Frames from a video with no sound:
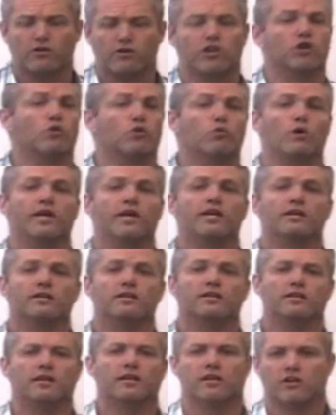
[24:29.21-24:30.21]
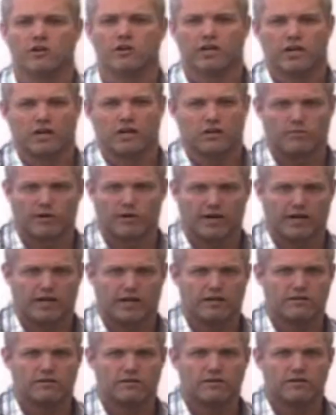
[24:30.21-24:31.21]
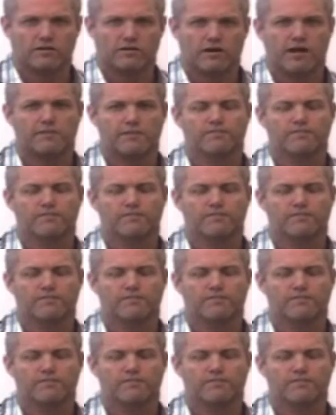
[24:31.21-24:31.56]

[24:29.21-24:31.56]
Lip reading: you win and you get all the money, right?